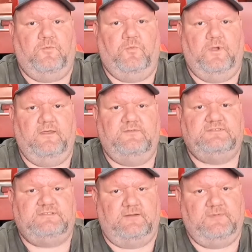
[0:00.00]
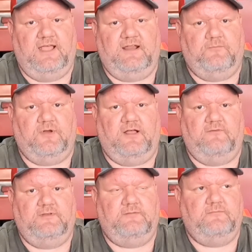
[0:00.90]
with some kind of
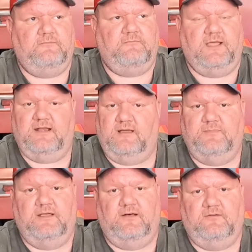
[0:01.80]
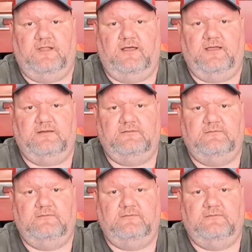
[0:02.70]
profit. May not be a whole lot,